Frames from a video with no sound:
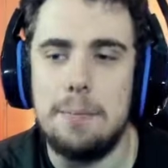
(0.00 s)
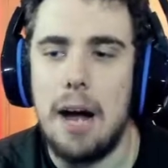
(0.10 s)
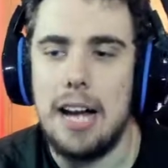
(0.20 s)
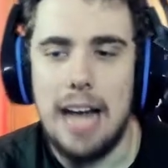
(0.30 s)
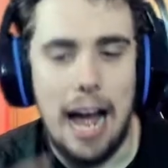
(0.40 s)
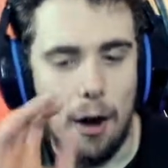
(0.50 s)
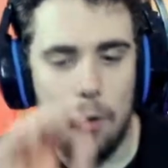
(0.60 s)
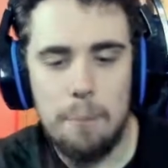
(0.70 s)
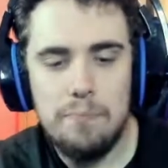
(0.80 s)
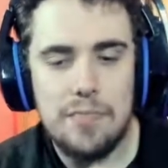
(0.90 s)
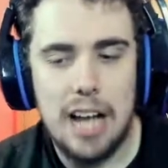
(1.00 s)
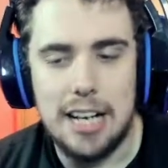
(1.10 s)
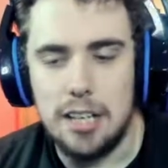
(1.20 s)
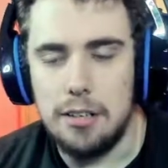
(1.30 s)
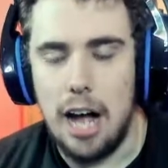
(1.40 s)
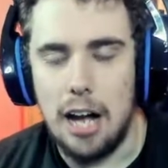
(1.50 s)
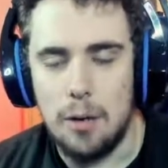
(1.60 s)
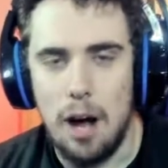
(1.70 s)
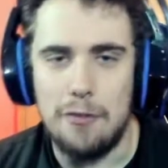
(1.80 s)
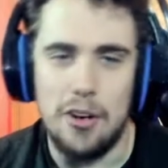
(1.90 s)
it by now, I don't know how
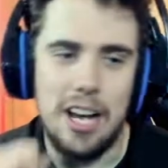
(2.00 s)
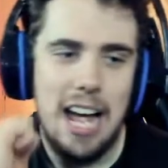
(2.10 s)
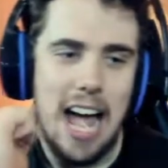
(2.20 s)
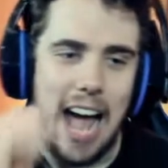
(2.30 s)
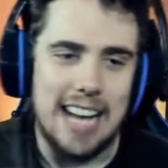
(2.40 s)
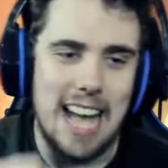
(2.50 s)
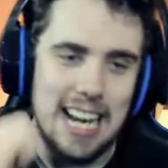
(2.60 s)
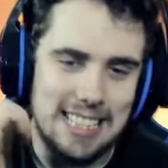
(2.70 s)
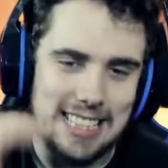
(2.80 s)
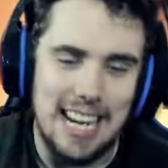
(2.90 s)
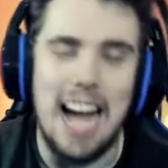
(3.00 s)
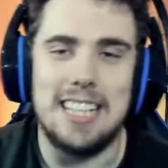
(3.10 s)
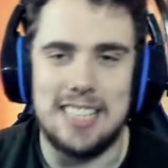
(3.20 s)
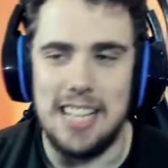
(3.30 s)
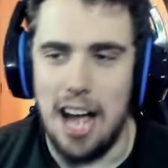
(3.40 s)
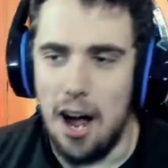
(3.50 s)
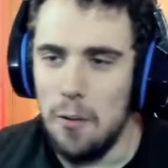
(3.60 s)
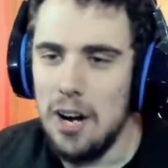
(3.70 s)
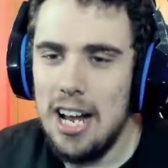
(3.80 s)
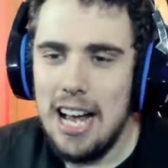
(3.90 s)
you haven't, against
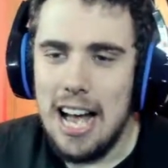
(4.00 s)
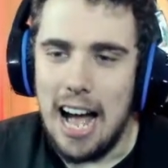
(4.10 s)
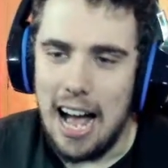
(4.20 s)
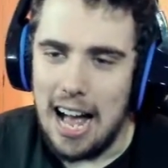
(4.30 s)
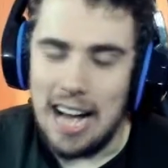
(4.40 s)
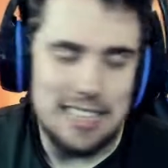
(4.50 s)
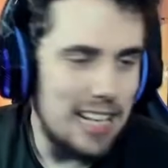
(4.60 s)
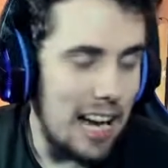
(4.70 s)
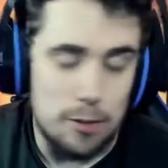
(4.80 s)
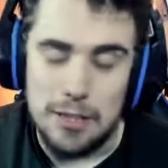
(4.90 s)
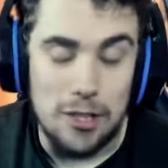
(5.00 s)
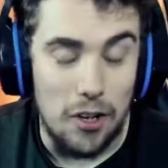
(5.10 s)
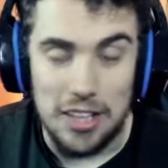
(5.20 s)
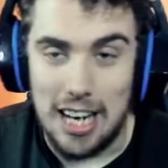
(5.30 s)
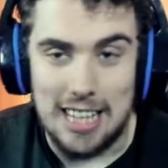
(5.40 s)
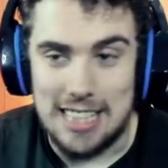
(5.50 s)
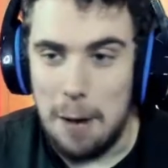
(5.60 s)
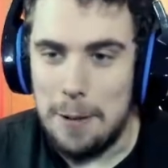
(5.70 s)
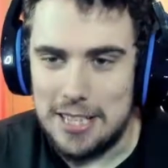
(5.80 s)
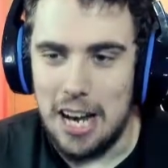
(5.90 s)
Lazio. As we saw in the last
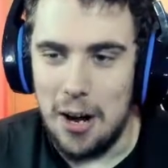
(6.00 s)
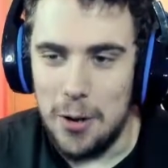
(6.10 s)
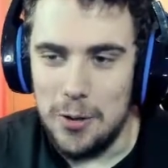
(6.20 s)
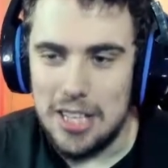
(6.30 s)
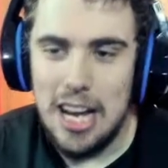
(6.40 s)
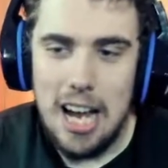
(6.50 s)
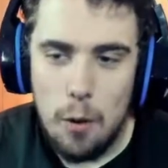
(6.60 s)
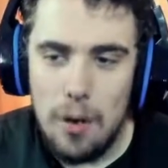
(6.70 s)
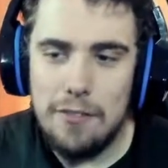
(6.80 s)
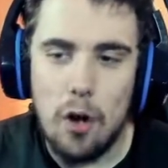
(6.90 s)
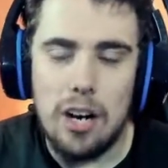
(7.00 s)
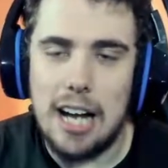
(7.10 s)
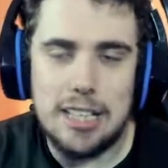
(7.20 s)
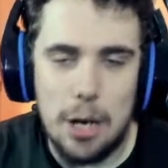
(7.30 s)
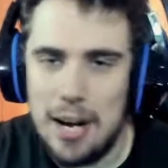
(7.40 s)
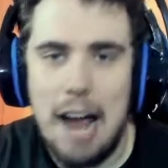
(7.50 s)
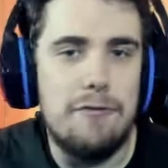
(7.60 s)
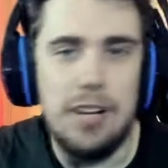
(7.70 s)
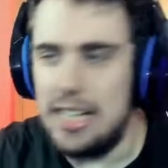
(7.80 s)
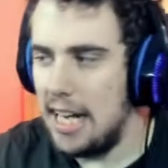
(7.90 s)
episode, we've got Lazio in
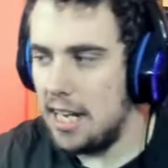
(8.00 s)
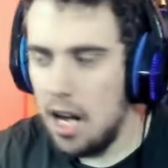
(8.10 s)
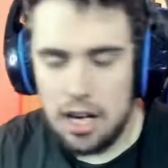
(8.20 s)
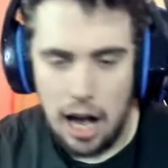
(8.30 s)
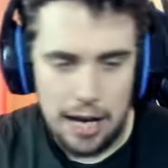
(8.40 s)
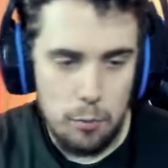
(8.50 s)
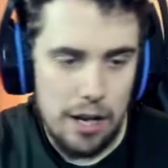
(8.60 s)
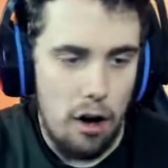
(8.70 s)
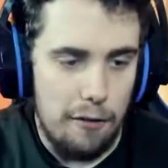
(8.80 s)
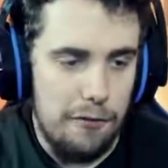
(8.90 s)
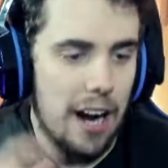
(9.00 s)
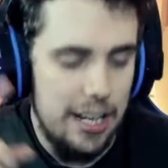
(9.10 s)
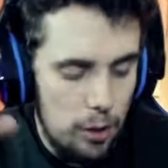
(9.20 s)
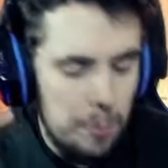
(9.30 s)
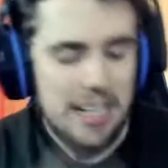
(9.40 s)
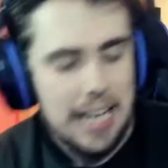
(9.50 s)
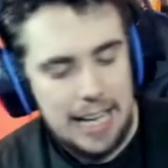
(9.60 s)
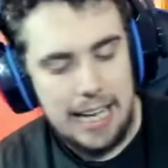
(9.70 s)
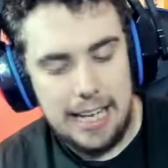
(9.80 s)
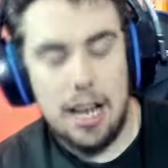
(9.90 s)
everything. Like, we are fighting them in the
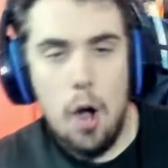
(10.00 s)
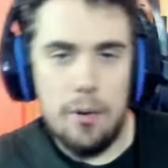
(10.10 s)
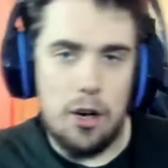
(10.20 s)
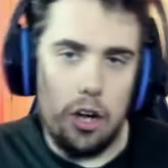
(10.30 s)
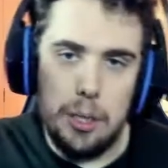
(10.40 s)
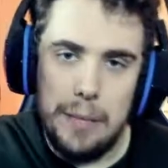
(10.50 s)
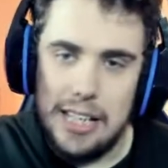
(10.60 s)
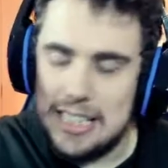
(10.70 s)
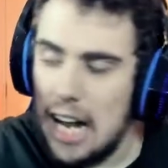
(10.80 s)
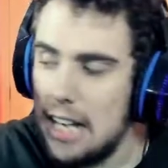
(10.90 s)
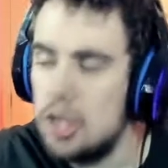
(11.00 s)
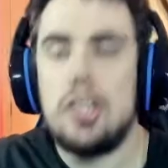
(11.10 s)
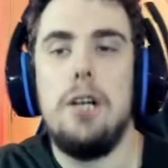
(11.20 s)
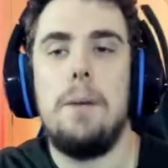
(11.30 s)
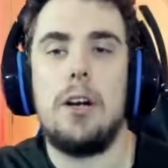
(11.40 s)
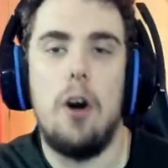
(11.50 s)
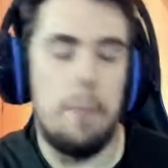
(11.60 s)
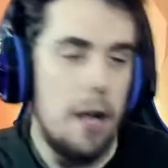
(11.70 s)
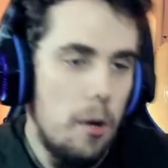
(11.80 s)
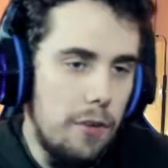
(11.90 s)
league. We've got them in the Italian Super Cup.
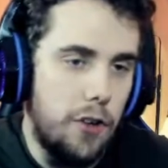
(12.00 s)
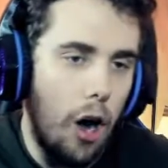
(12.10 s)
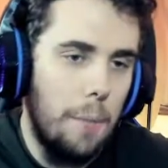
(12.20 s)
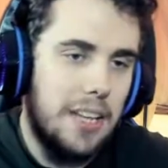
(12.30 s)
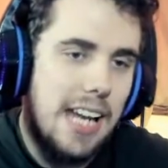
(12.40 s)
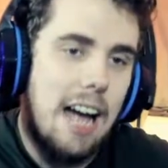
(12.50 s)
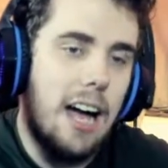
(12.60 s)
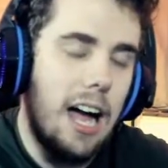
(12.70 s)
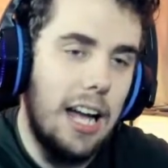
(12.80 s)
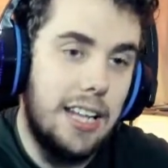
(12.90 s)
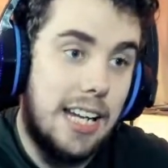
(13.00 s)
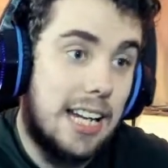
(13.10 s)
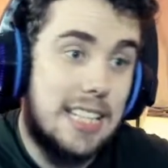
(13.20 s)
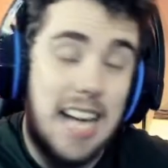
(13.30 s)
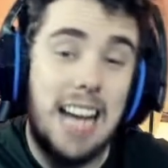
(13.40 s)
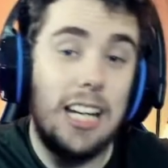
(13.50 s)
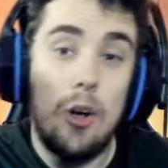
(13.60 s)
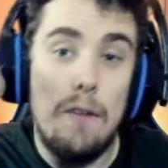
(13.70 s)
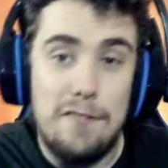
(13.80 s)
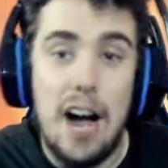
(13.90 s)
We've got them in the Italian
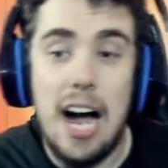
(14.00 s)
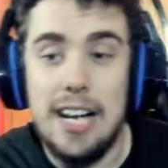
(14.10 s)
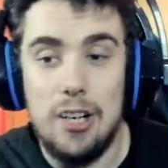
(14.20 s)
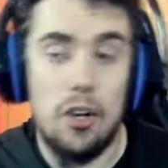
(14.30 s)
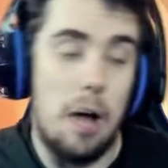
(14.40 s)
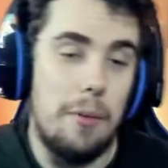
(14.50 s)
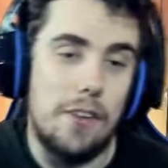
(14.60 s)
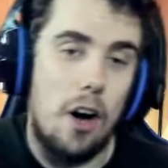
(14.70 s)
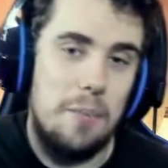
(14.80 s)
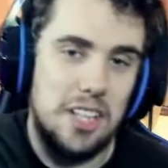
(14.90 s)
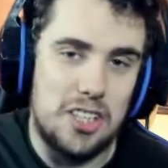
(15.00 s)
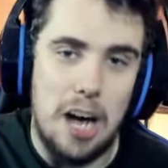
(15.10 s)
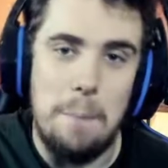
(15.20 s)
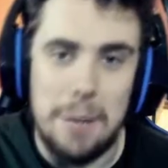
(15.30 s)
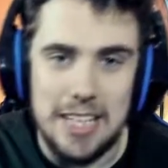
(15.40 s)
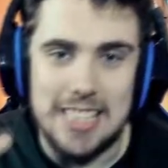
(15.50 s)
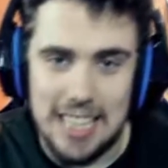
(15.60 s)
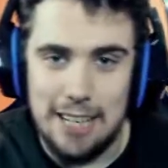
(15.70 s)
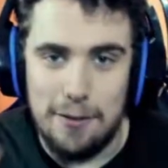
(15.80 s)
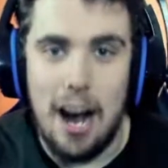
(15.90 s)
Cup final, and we've got them in the Champions
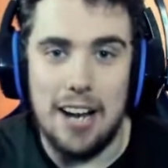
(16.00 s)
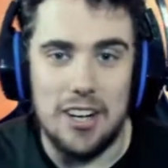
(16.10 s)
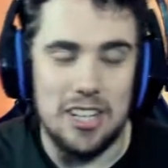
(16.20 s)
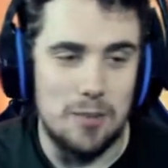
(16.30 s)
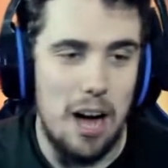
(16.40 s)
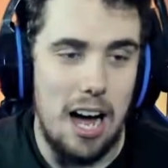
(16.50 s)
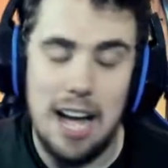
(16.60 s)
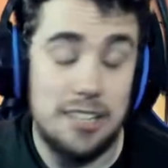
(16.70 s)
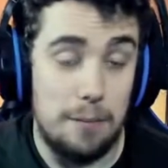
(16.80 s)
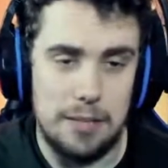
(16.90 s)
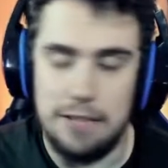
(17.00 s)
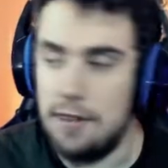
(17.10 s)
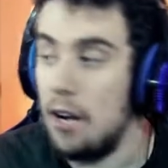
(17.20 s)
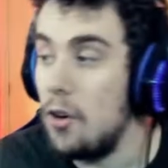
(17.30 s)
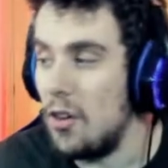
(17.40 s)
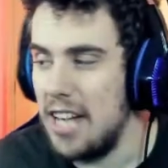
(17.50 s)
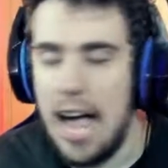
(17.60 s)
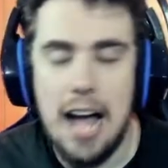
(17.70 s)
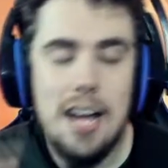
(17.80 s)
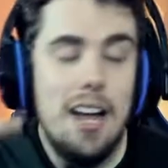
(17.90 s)
League final as well. Champions League final, not
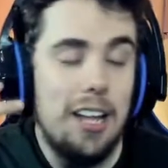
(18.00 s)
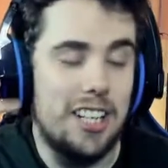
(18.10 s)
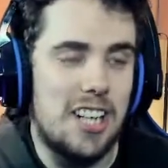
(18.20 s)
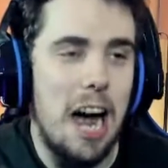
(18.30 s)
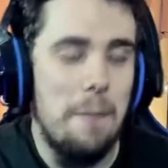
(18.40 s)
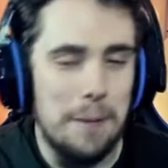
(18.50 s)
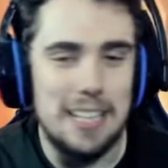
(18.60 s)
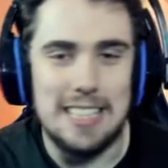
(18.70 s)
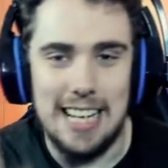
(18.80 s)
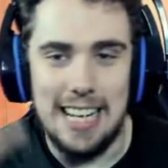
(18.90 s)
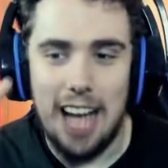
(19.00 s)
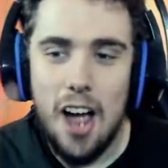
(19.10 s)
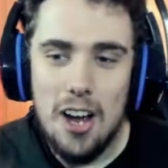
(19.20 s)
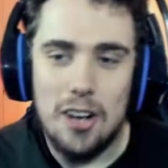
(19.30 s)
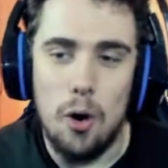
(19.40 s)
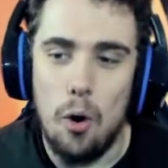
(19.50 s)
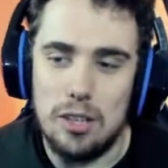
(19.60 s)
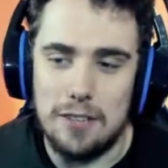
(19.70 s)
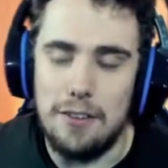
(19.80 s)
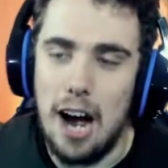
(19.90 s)
yet. The Champions League
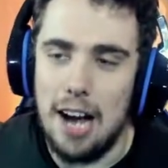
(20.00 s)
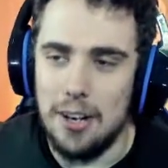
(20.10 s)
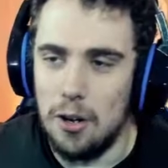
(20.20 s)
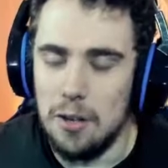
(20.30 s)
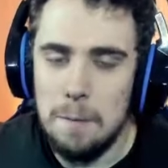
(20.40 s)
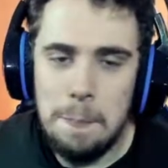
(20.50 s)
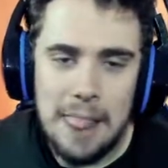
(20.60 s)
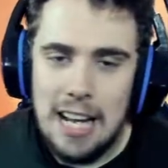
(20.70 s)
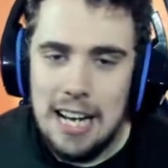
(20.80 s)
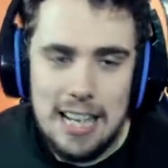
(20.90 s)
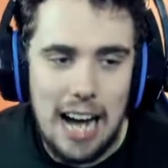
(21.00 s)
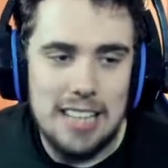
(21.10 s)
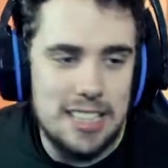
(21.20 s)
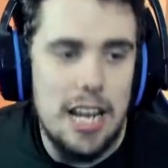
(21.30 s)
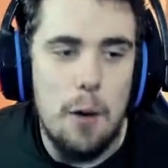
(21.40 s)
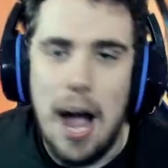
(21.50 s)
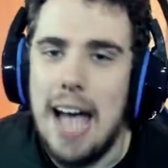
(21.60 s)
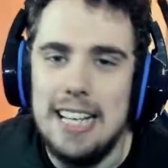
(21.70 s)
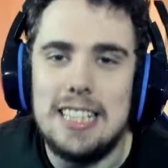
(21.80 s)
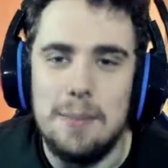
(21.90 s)
quarter final. Lazio are
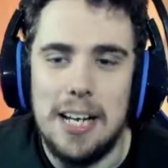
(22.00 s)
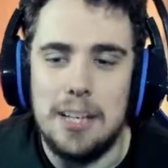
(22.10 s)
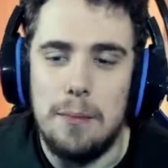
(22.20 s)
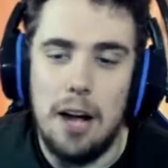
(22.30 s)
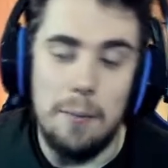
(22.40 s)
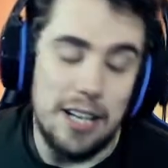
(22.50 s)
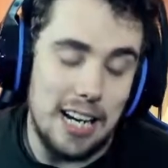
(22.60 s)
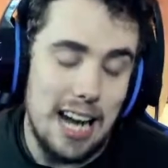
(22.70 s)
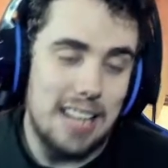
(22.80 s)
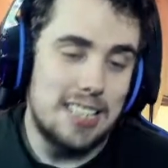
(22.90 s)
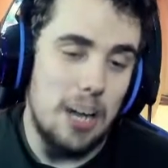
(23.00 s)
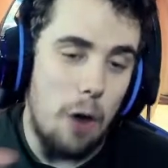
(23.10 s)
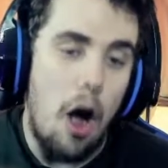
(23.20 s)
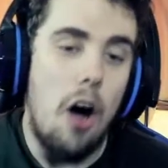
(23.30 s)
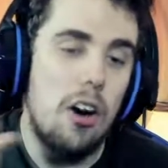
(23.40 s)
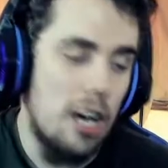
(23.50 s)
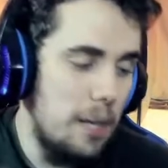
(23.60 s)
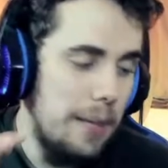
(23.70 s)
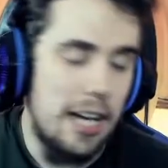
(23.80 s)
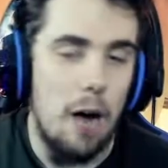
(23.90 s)
hating me at the moment, and Lazio are going
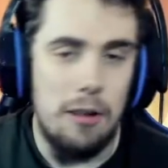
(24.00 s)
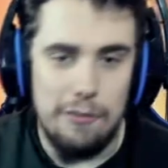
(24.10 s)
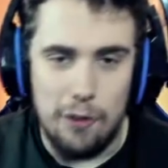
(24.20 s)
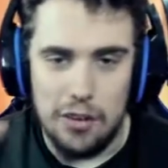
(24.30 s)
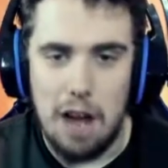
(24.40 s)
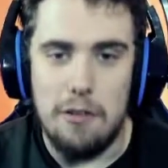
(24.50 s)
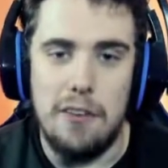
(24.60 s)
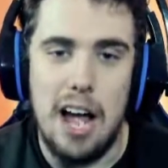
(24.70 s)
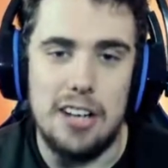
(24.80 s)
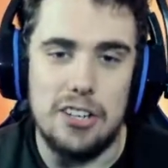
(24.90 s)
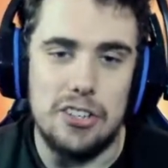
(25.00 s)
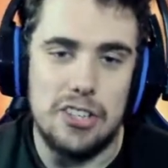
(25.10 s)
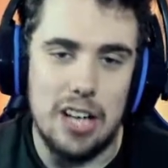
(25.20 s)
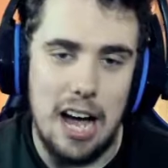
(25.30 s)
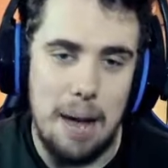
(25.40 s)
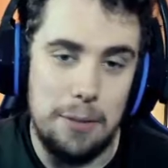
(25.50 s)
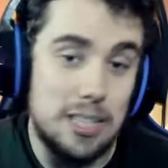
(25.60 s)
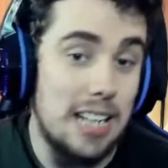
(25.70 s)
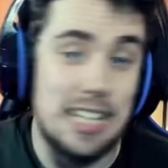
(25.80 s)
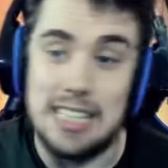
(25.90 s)
to be going for their revenge
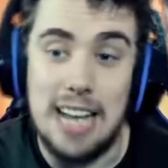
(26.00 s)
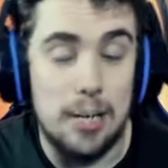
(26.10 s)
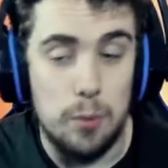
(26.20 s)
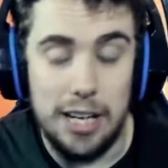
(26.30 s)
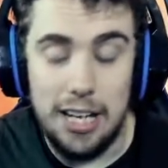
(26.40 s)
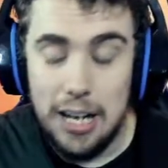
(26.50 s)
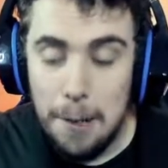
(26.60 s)
because, as I said, we